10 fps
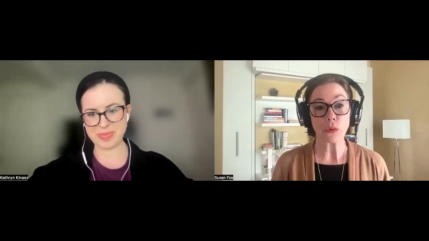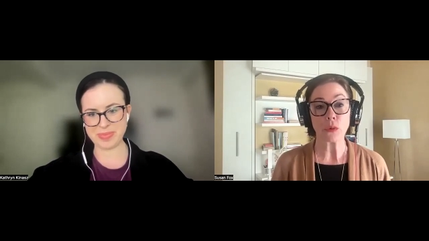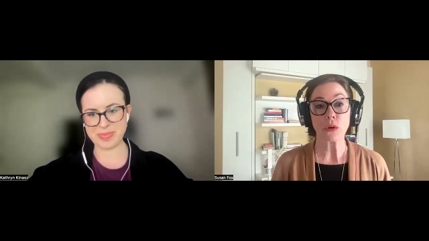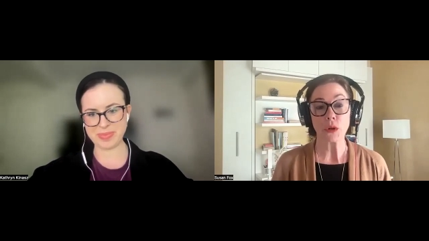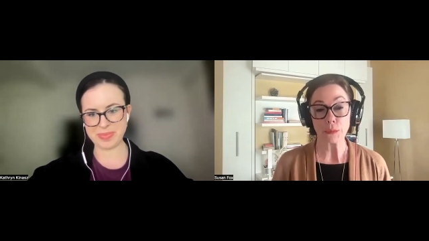
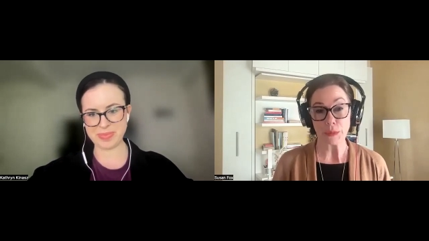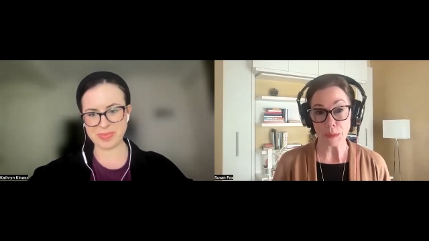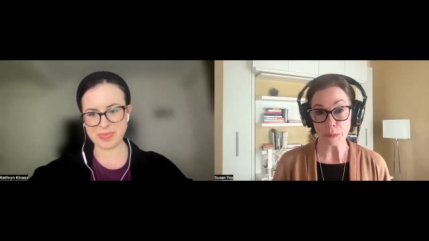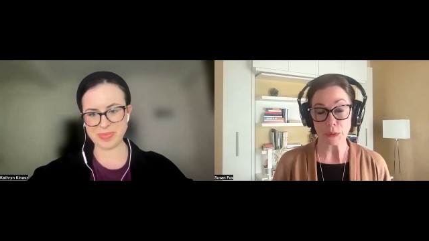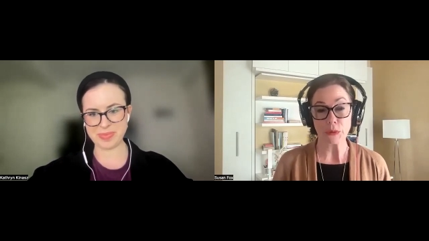Speaker 1: for
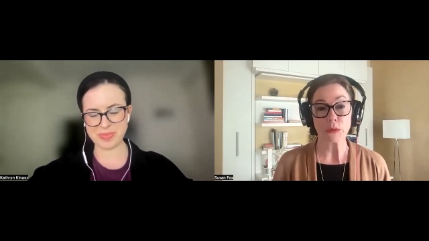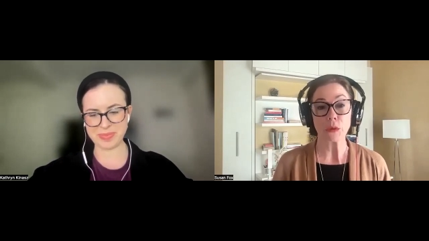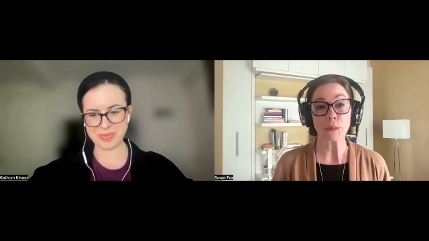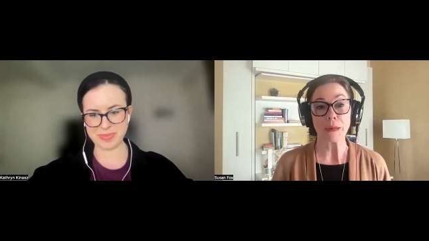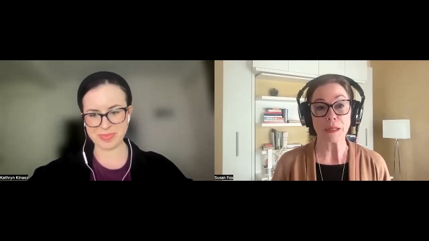people who
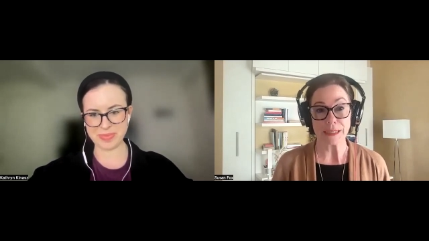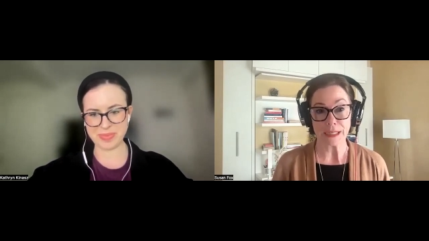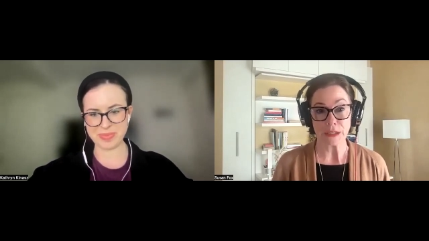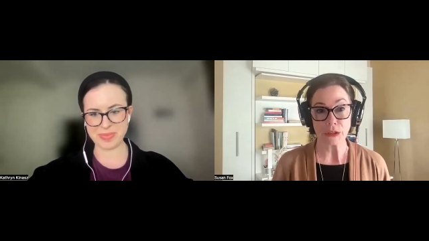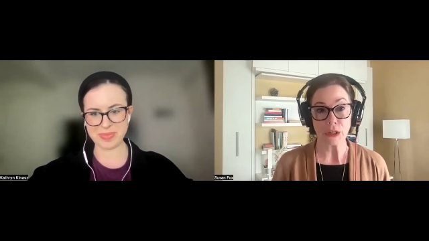are about to
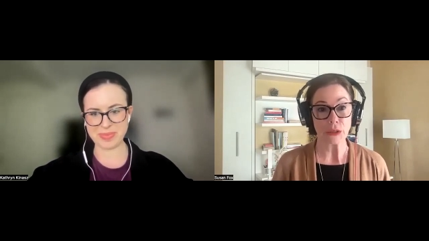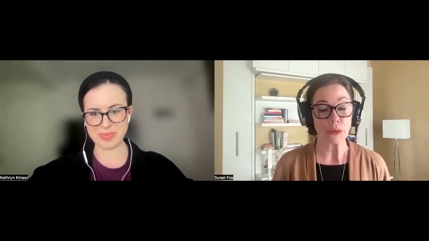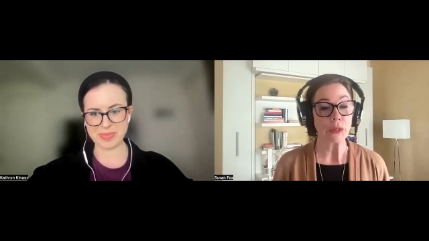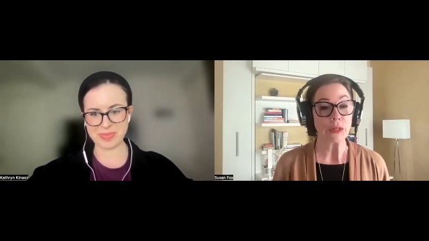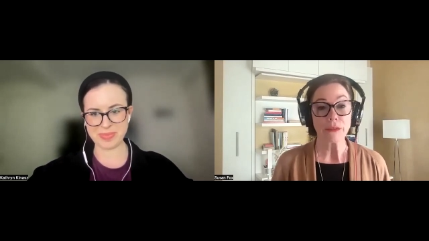
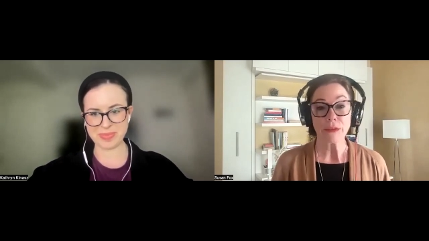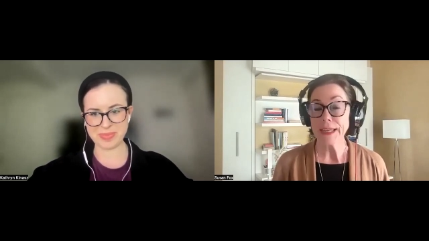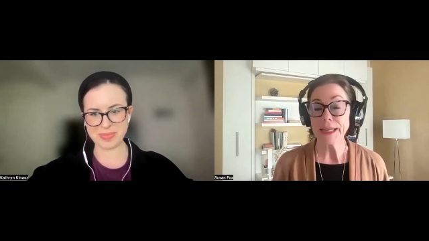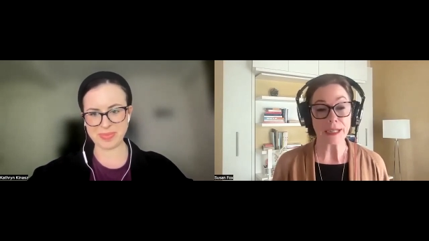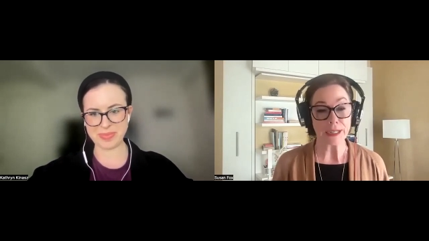undergo
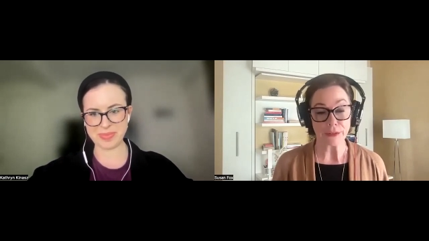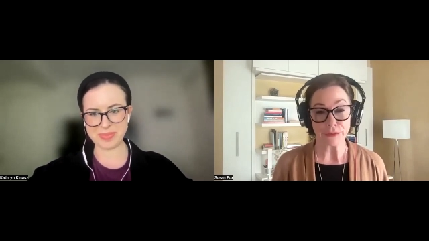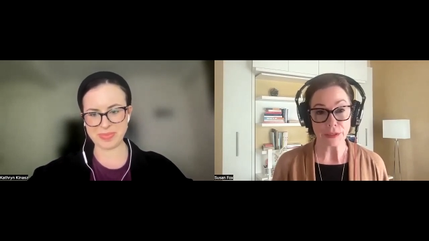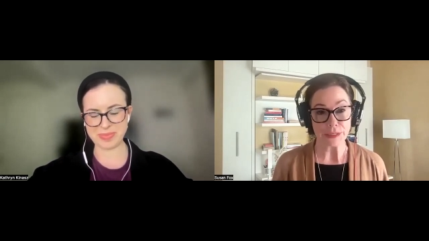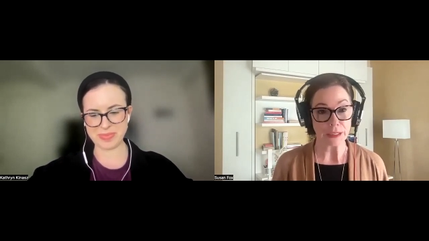any kind of
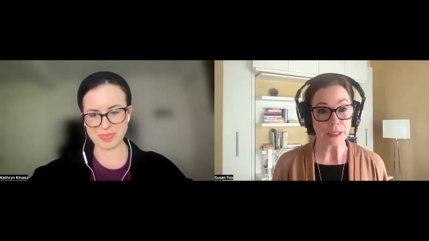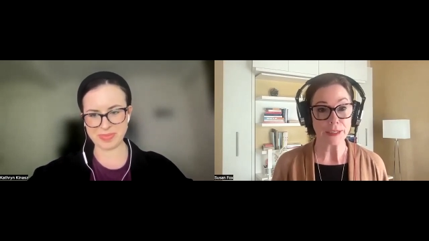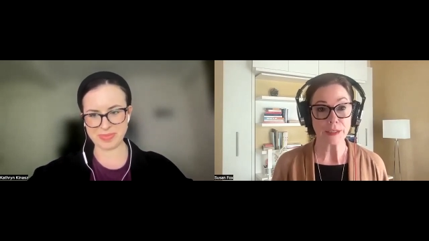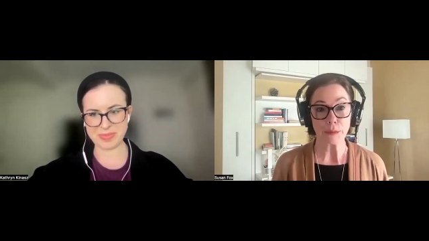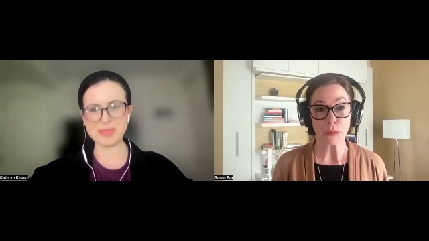fertility
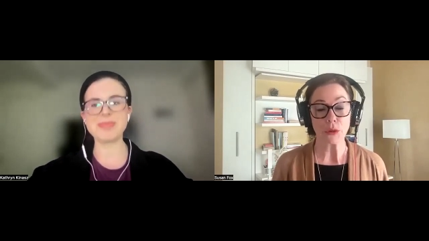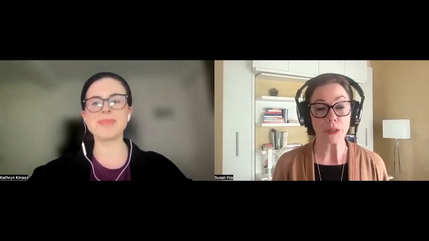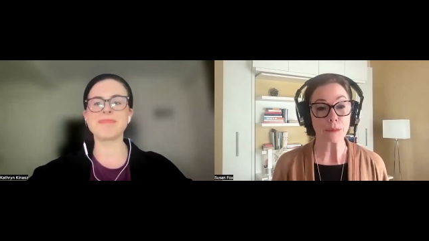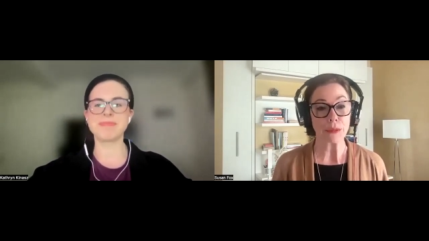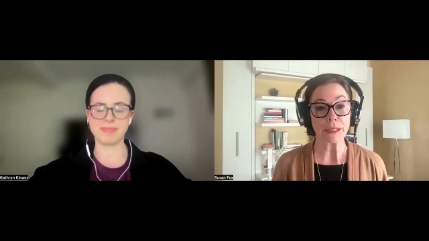
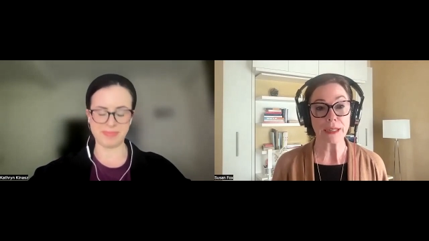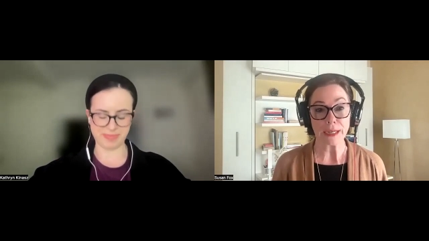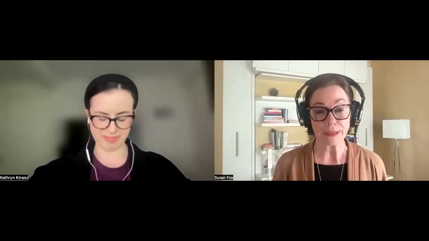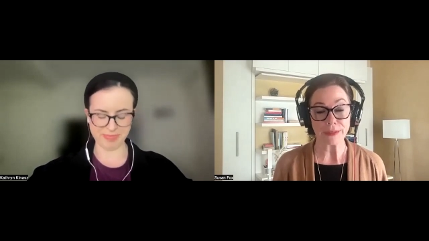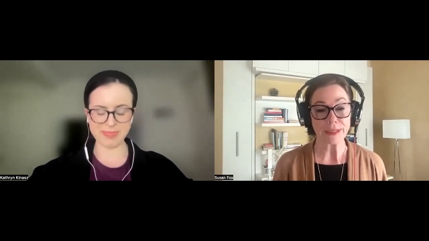support, be it
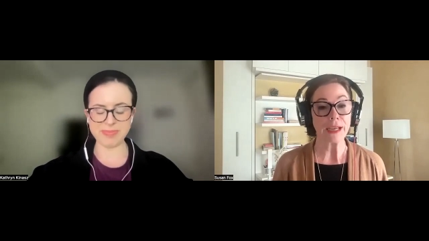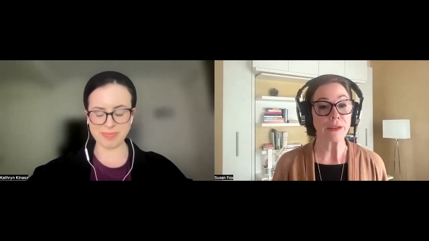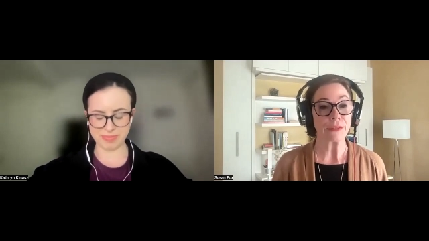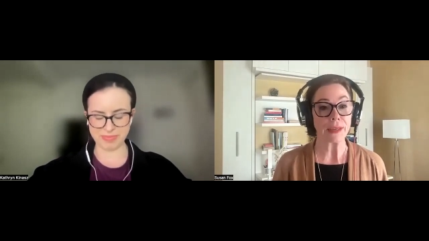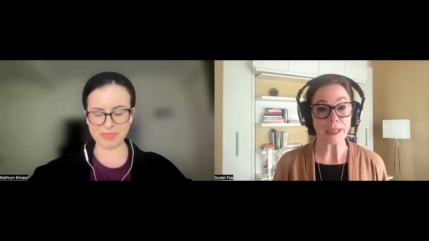I V
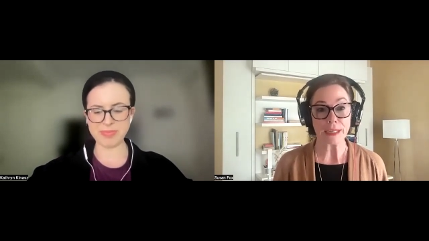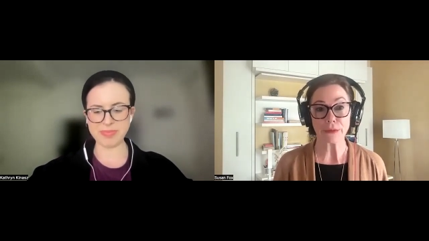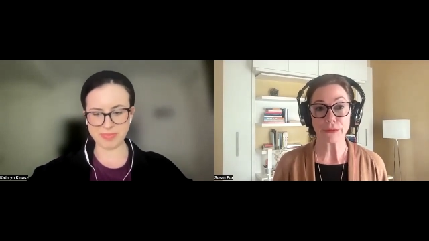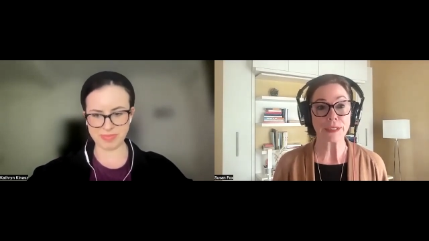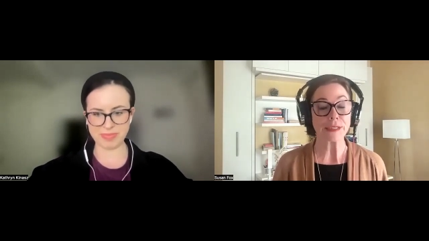F, egg
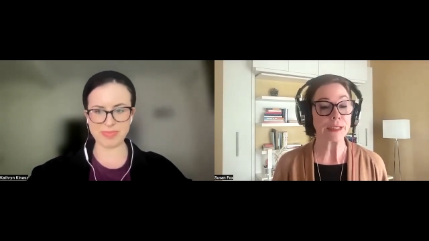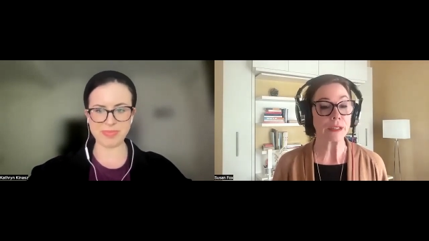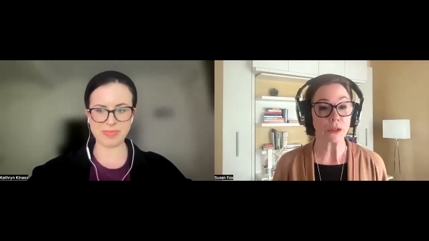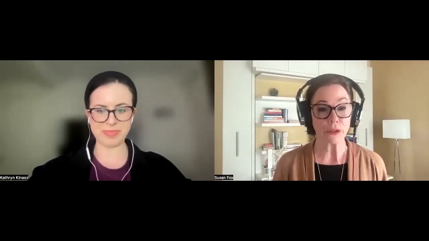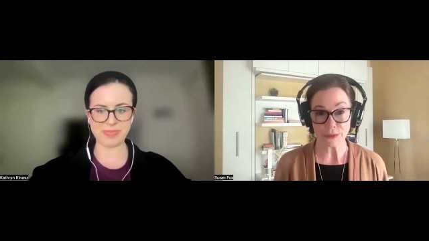
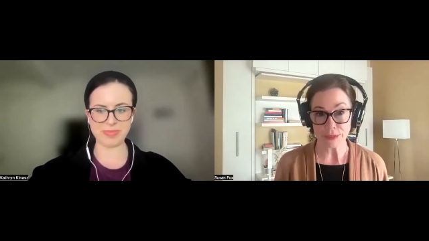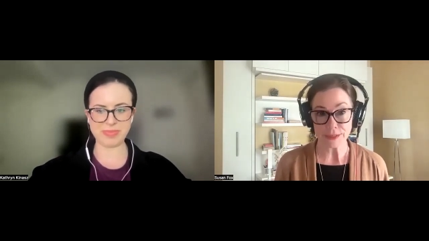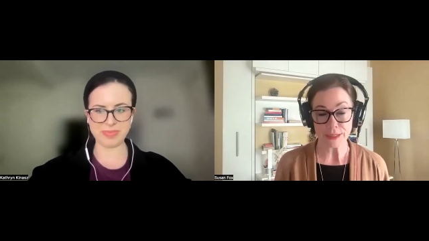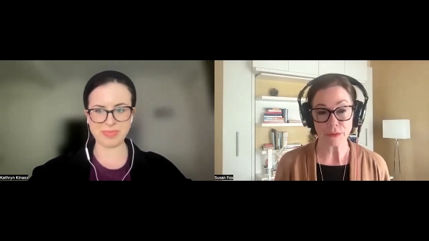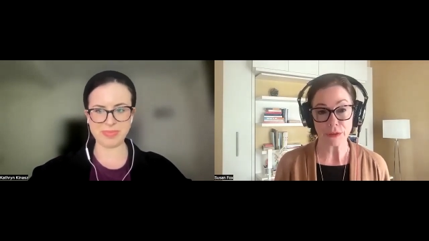freezing, or
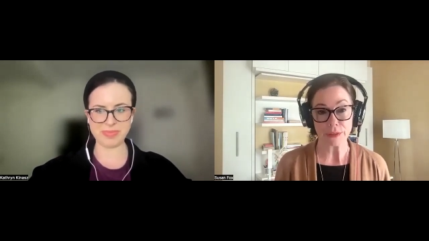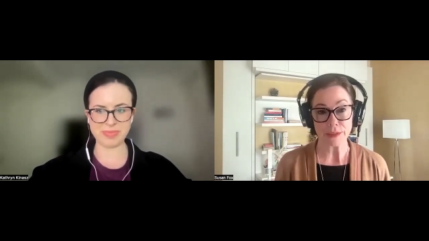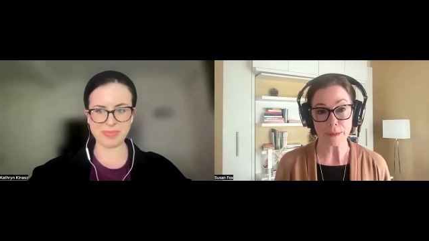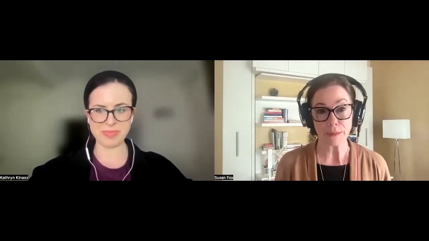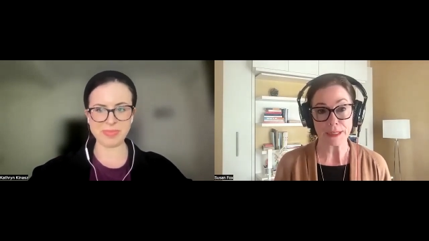discovering that
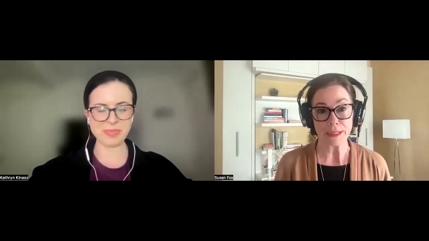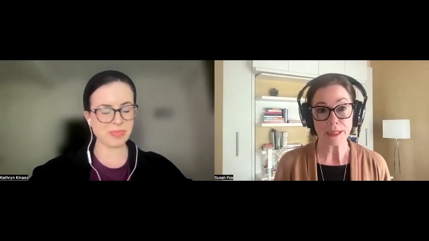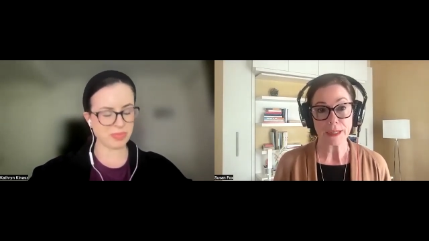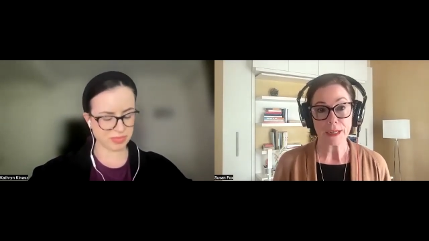they might